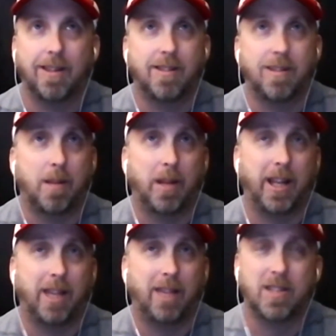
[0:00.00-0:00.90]
something like
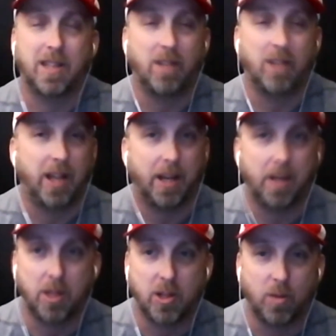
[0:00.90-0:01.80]
even Stephen King had mentioned.